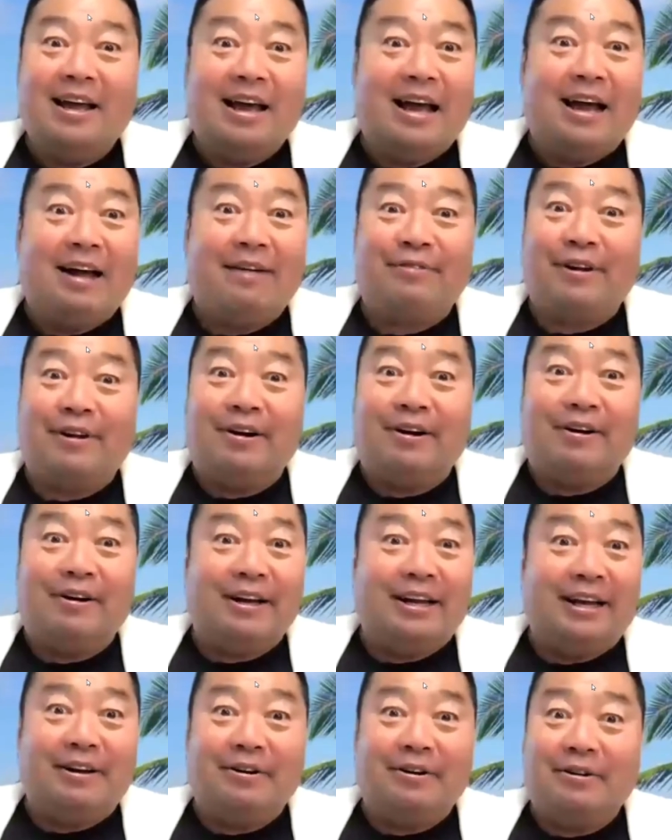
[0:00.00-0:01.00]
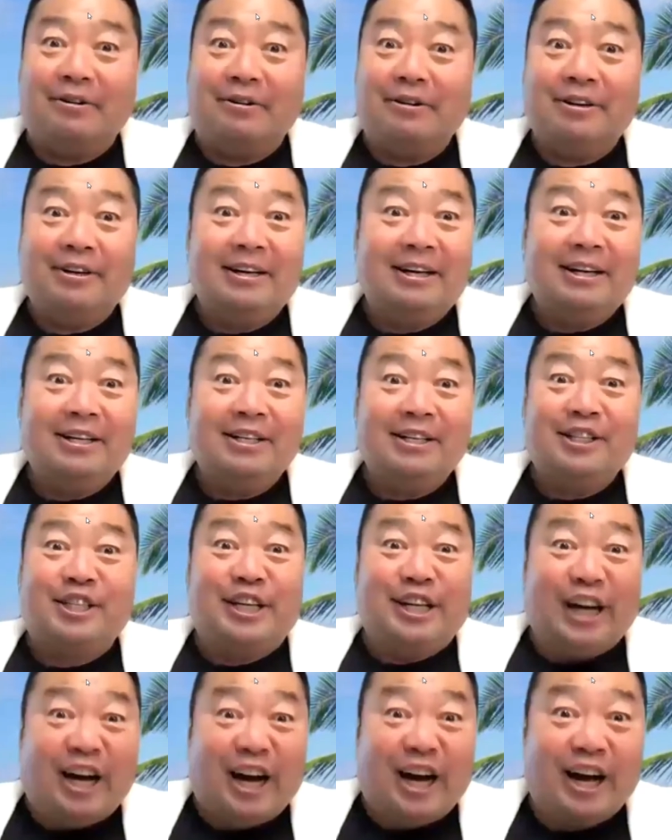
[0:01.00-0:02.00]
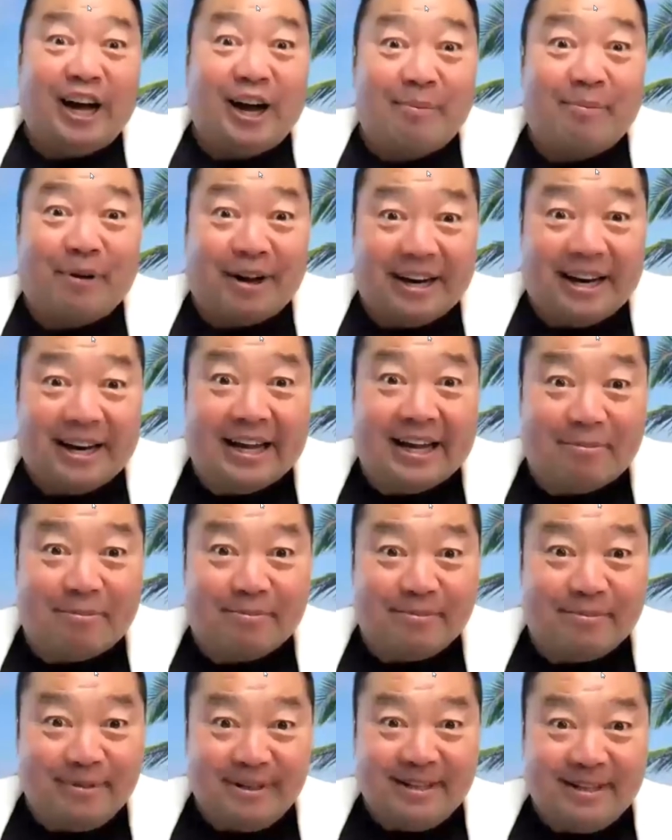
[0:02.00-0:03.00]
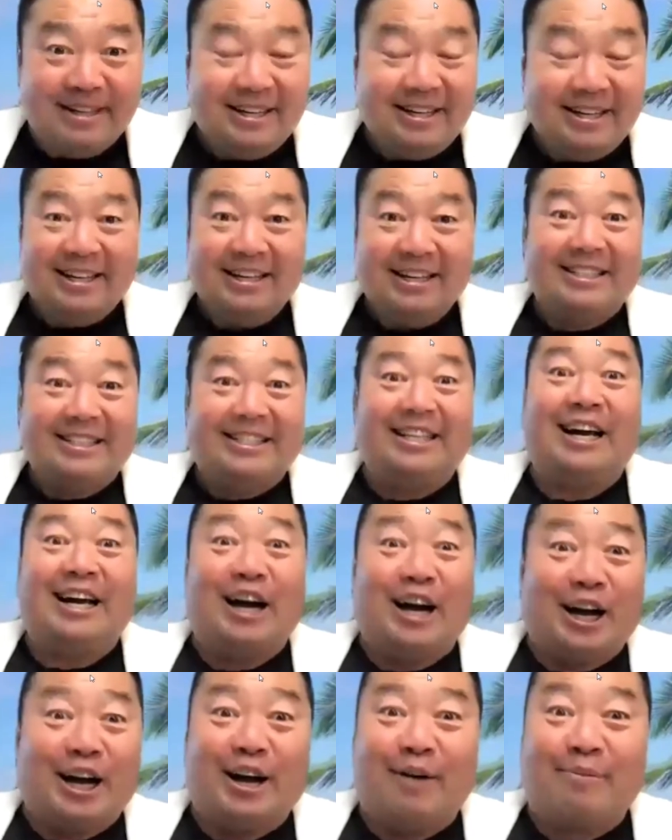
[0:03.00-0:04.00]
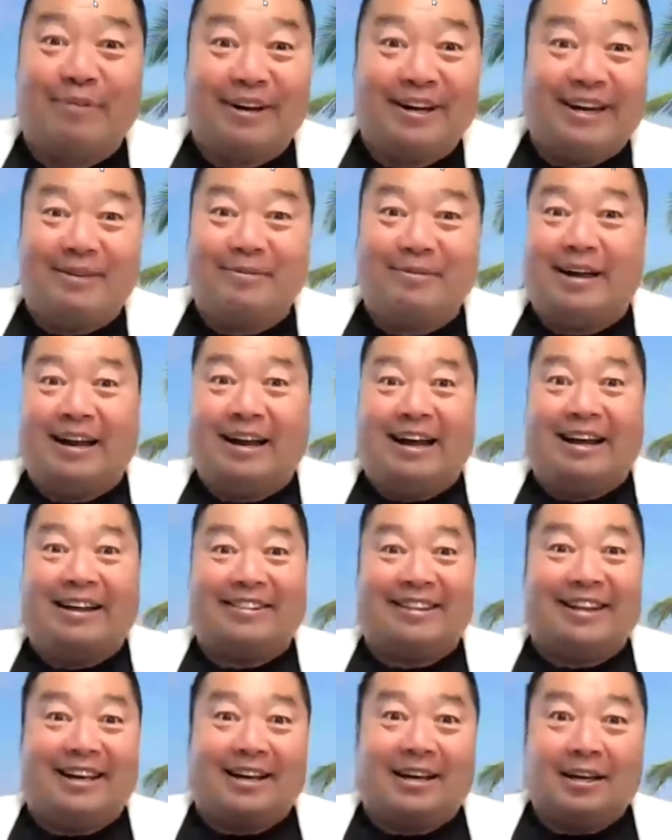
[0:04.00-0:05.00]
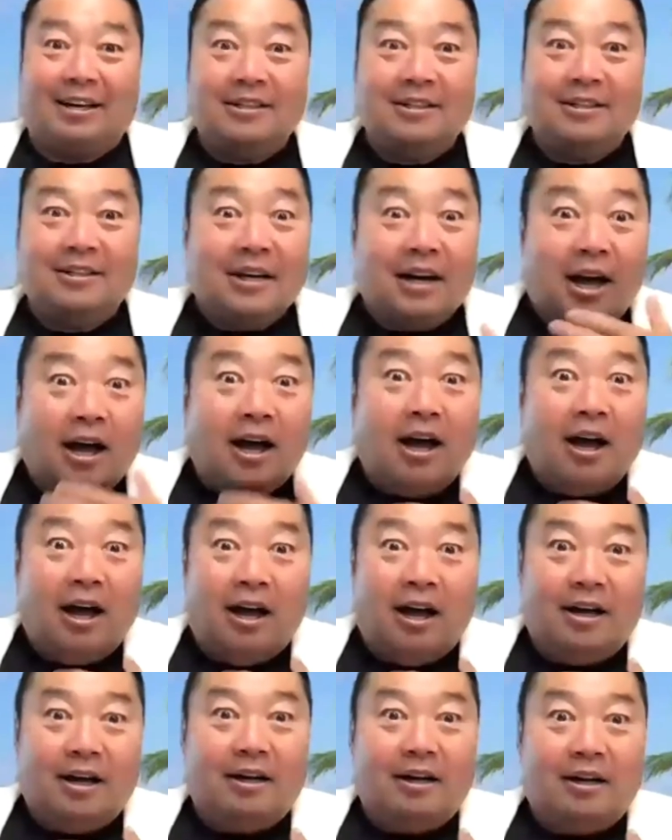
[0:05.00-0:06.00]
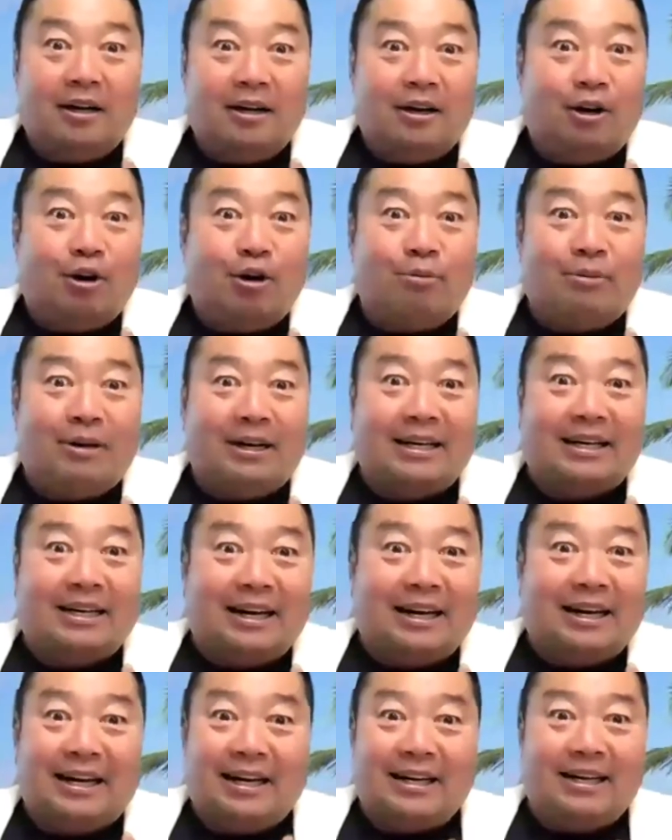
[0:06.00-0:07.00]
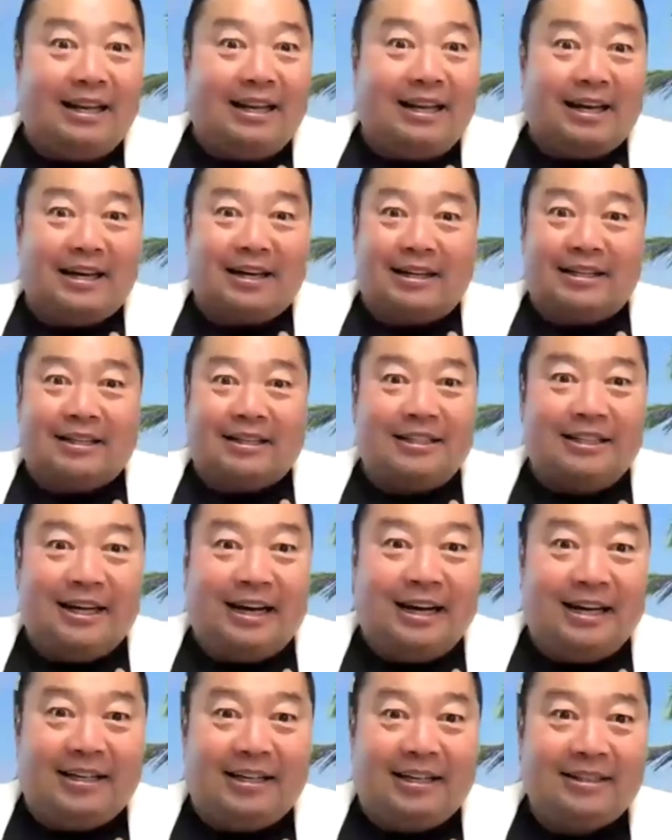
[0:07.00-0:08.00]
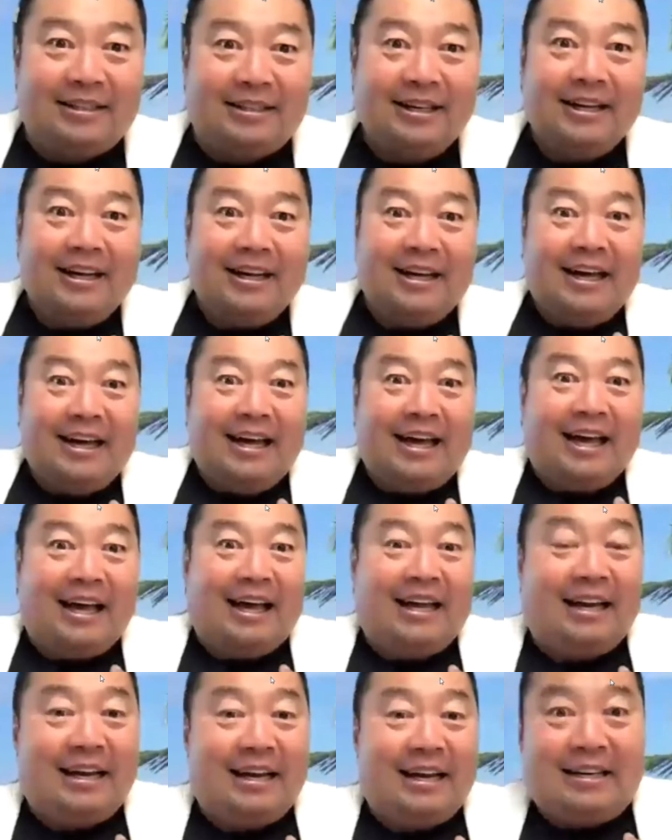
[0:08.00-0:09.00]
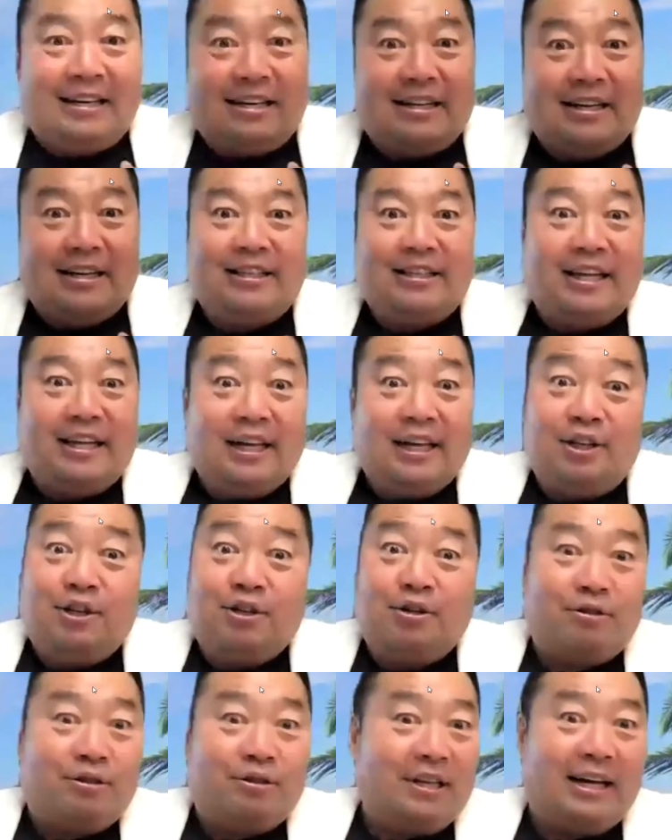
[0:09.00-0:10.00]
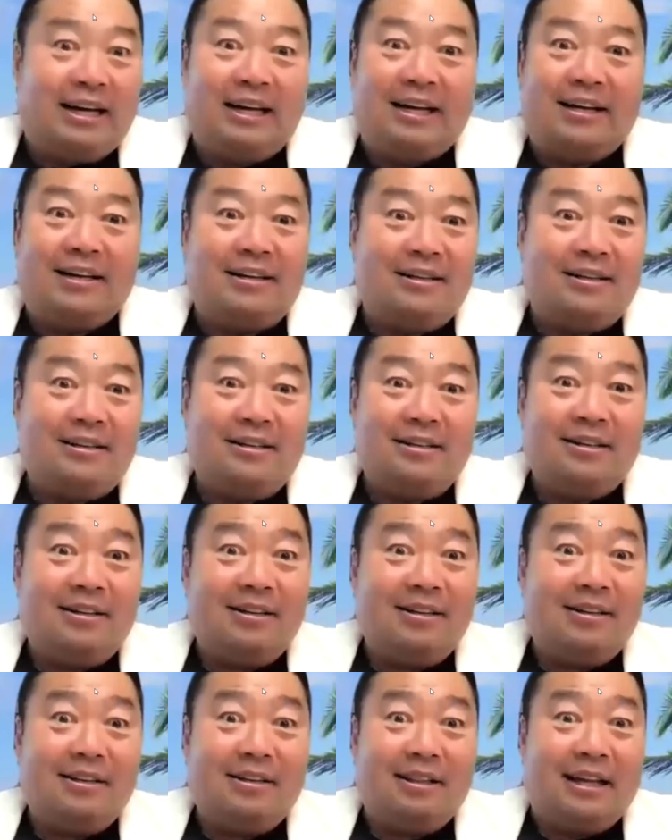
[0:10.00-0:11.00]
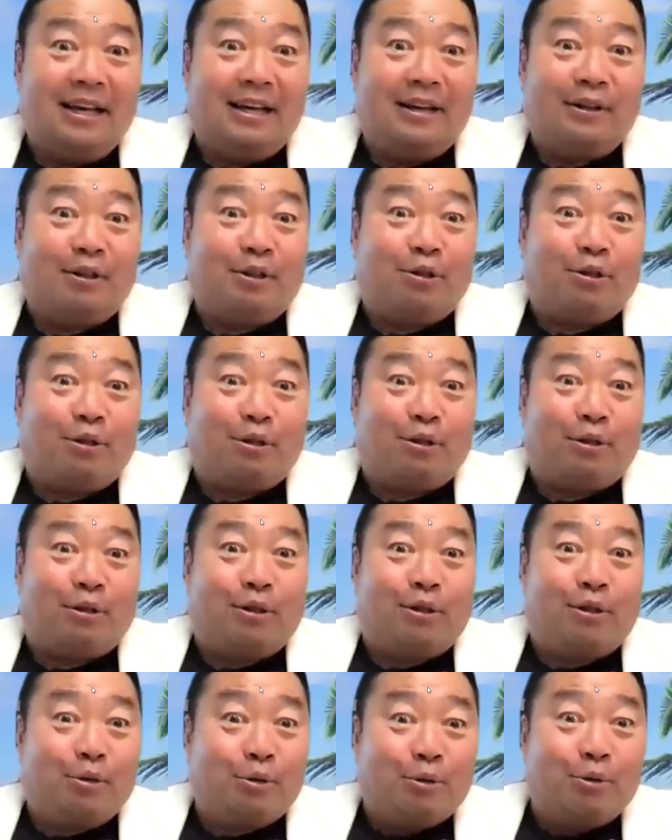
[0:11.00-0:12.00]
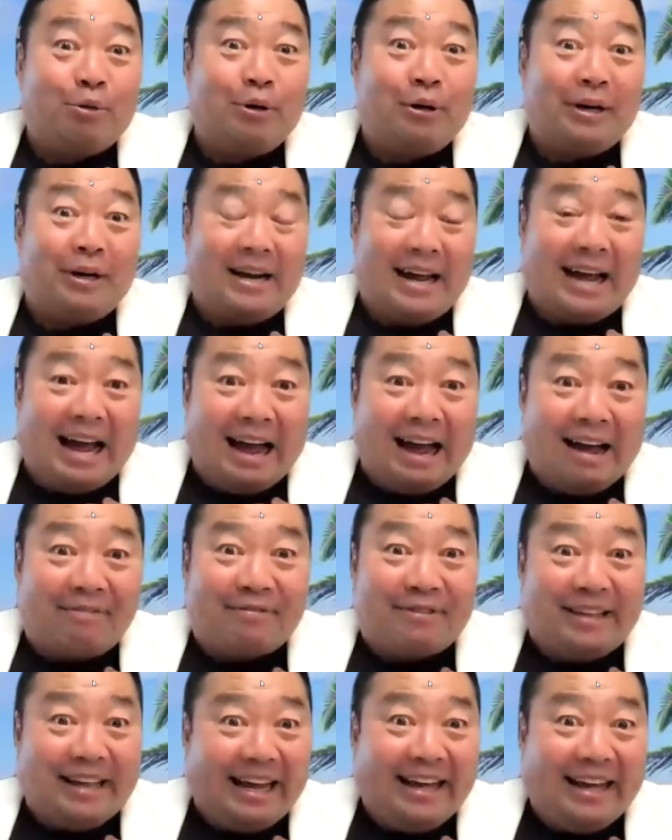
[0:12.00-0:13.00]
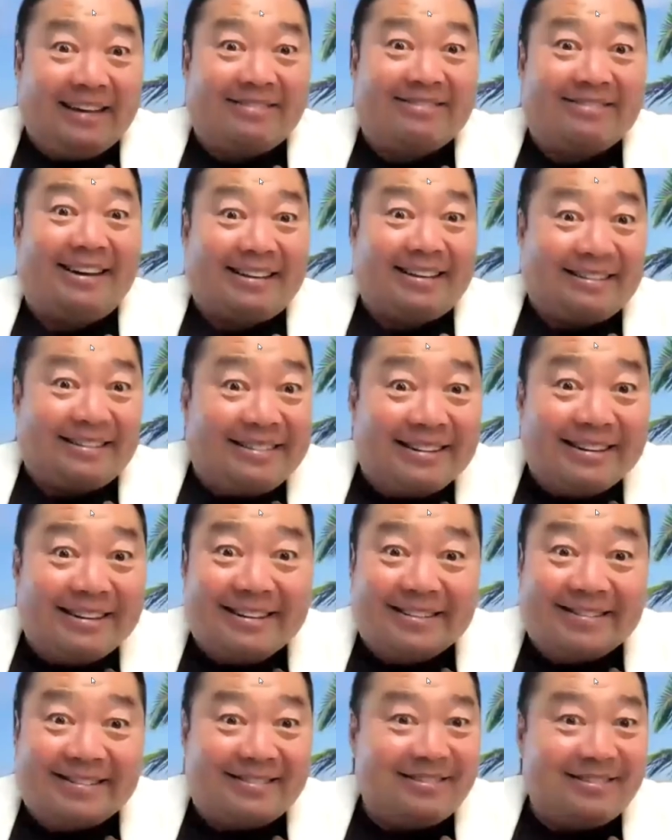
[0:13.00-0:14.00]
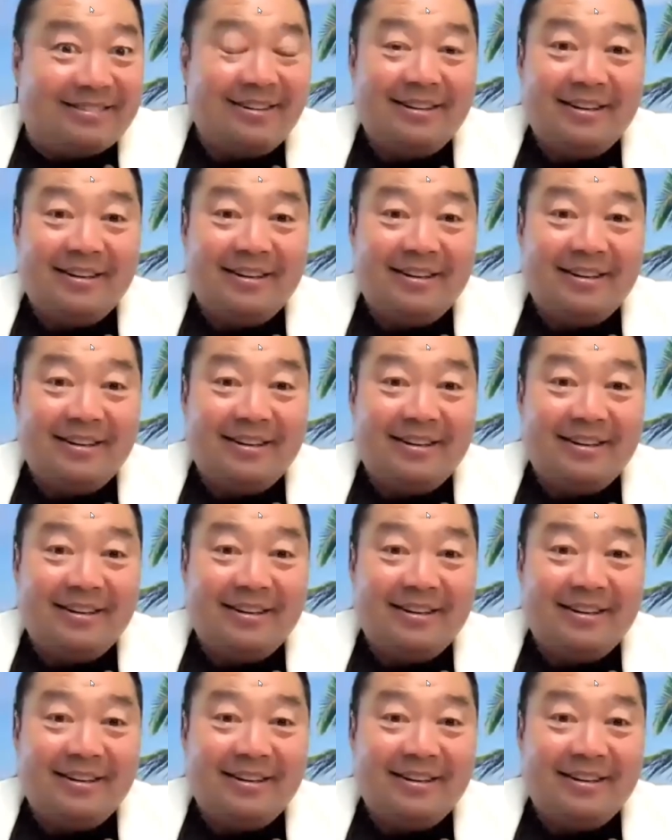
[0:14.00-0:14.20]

half an hour later, she hung up on him. She hung up on him. And I was like, oh my God, like, yikes. And it continued like 2.5 days like this.